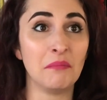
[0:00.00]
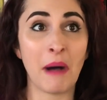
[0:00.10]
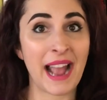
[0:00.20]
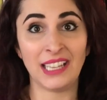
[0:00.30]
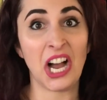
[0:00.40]

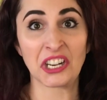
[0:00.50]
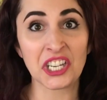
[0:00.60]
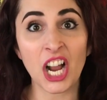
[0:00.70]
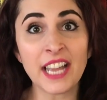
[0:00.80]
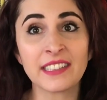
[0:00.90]
by a long
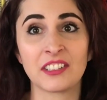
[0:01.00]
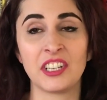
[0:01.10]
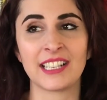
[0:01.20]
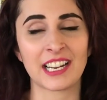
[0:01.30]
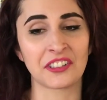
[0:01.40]
shot.
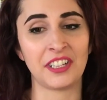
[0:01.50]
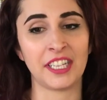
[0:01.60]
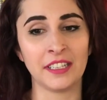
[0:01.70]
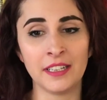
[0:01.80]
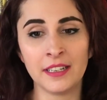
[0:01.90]
She's
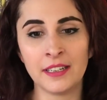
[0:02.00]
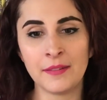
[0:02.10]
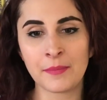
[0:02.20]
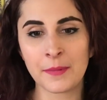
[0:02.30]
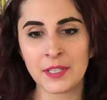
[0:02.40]
actually
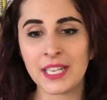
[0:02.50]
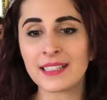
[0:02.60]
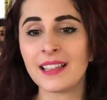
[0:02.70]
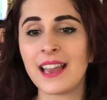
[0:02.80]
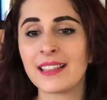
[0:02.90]
she
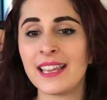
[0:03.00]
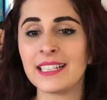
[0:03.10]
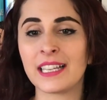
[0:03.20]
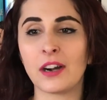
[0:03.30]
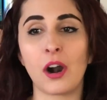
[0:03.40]
does a lot of
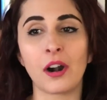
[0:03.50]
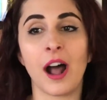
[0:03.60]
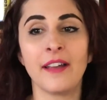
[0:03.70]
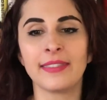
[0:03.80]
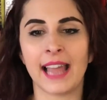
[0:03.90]
things that
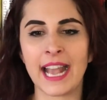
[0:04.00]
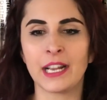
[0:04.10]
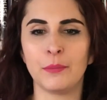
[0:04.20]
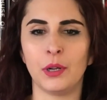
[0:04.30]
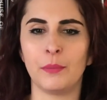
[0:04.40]
are
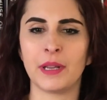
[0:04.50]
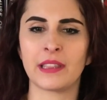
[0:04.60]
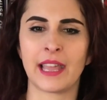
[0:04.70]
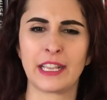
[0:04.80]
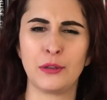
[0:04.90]
unlikable,
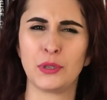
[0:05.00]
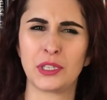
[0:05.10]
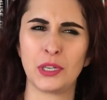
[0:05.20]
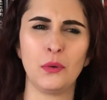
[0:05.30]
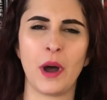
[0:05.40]
but like you
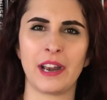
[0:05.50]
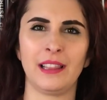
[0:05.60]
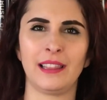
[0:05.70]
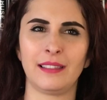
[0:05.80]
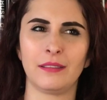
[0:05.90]
still want
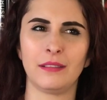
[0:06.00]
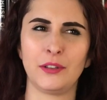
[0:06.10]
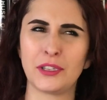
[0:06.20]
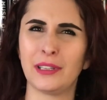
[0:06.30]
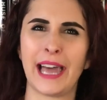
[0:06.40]
to
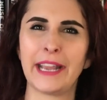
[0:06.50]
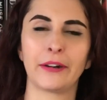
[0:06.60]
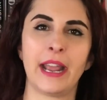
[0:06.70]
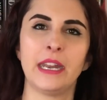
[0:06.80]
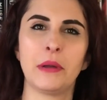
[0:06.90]
you still like
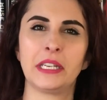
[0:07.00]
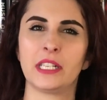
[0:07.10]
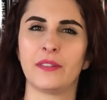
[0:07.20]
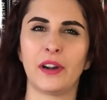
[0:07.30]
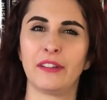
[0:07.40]
her anyway.
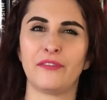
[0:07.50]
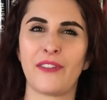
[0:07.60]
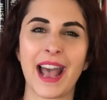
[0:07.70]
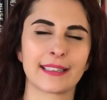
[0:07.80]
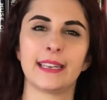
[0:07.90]
She's very
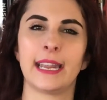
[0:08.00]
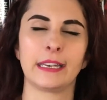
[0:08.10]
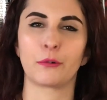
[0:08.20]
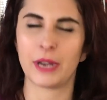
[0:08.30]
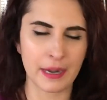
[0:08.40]

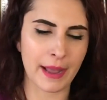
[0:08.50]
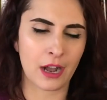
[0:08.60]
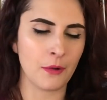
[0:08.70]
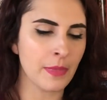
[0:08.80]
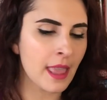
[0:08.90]
fascinating to read
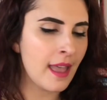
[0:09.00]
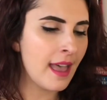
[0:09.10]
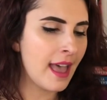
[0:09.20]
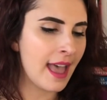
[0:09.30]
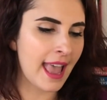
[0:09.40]
about.
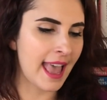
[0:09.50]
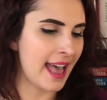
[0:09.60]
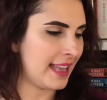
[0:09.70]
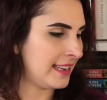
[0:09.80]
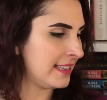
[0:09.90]

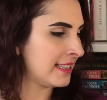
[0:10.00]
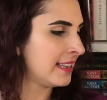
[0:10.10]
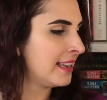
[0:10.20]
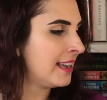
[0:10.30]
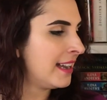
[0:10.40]
And
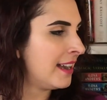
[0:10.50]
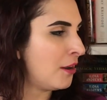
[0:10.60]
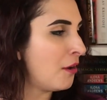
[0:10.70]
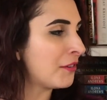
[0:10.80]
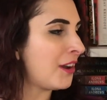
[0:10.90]

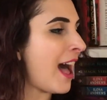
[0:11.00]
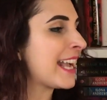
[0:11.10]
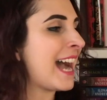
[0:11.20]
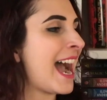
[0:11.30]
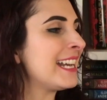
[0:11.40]
overall,
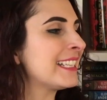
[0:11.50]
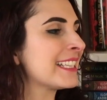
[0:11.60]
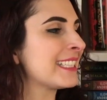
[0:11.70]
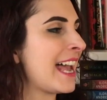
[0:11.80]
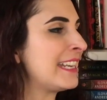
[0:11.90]
I kind of
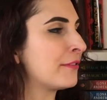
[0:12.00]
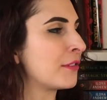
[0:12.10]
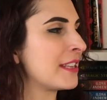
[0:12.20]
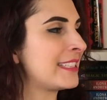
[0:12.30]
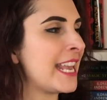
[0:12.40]
just liked it
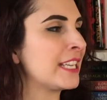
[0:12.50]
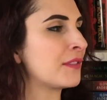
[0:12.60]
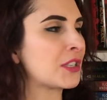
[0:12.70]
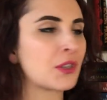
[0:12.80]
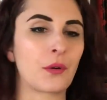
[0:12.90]
for the sake
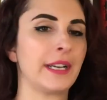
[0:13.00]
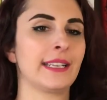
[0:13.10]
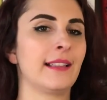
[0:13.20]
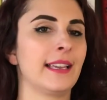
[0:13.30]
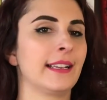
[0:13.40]
of the
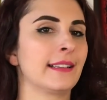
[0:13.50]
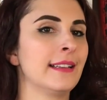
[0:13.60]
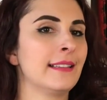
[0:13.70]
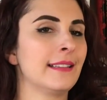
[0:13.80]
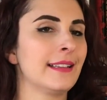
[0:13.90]
storytelling.
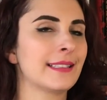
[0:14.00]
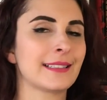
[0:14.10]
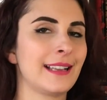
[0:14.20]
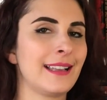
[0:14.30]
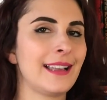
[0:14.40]
It's,